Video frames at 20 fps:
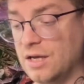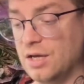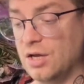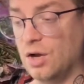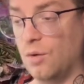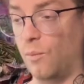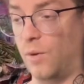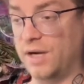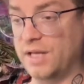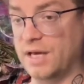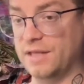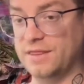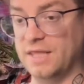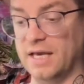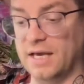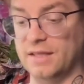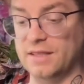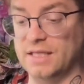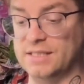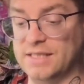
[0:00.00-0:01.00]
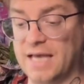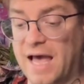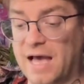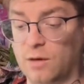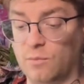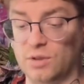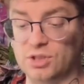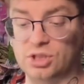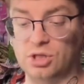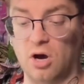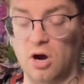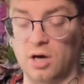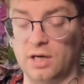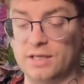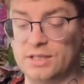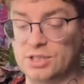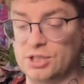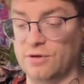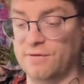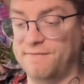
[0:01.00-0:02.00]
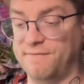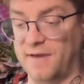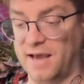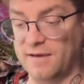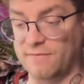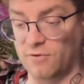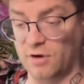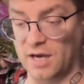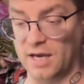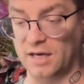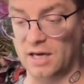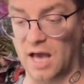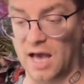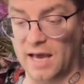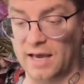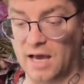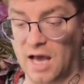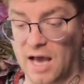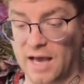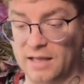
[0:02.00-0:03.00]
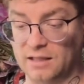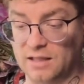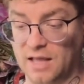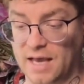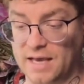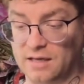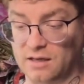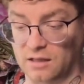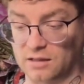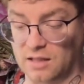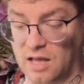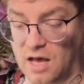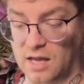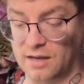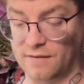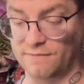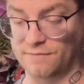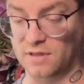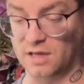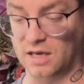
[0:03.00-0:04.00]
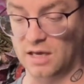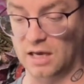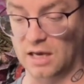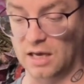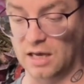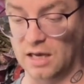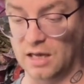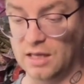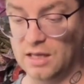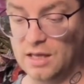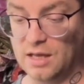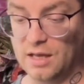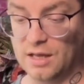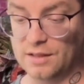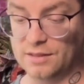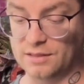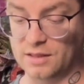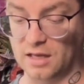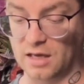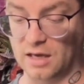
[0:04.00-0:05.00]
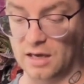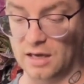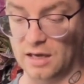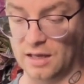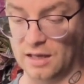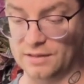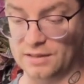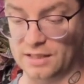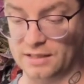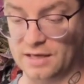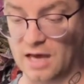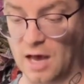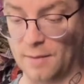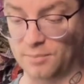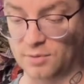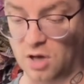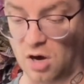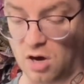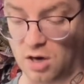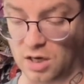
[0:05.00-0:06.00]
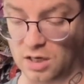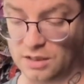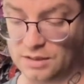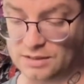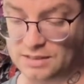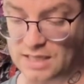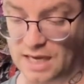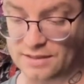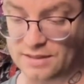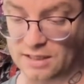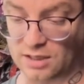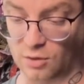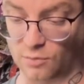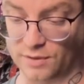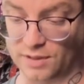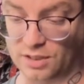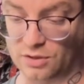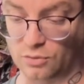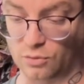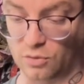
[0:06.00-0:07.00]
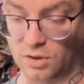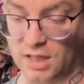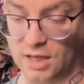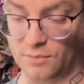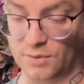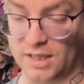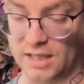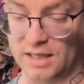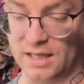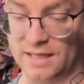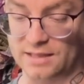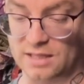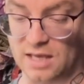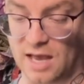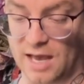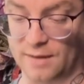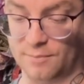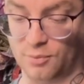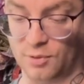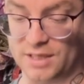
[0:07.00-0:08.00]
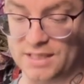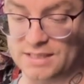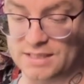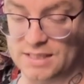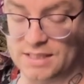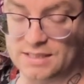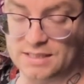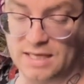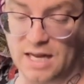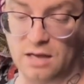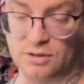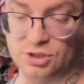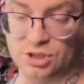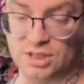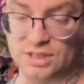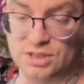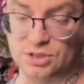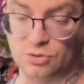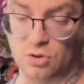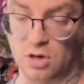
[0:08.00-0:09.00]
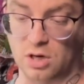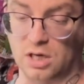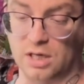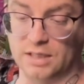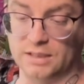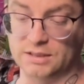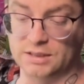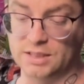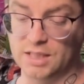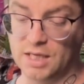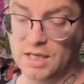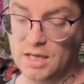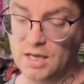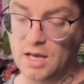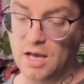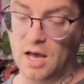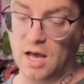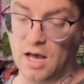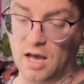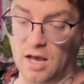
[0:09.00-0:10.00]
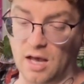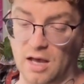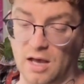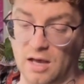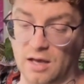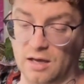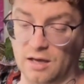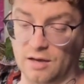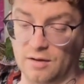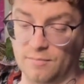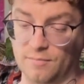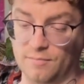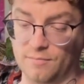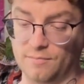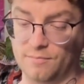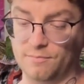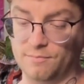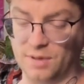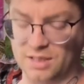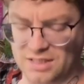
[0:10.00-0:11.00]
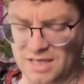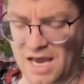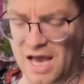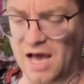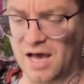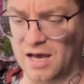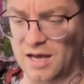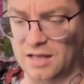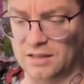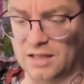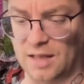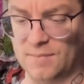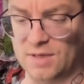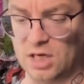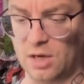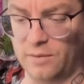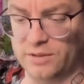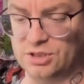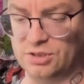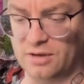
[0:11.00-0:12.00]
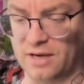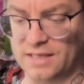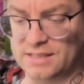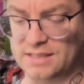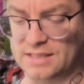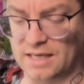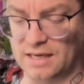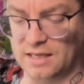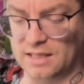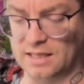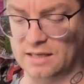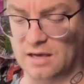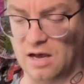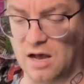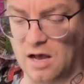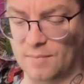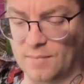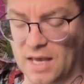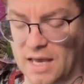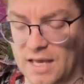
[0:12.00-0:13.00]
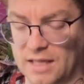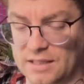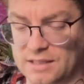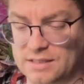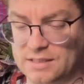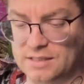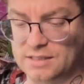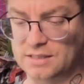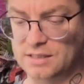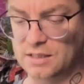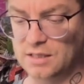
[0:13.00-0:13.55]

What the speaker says: what do you think of the deck? Which card is your favorite? I like a lot of the cup cards. I think are really cool. I really like the High Priestess and how she's drawn. But yeah, let me know what you guys think in the comments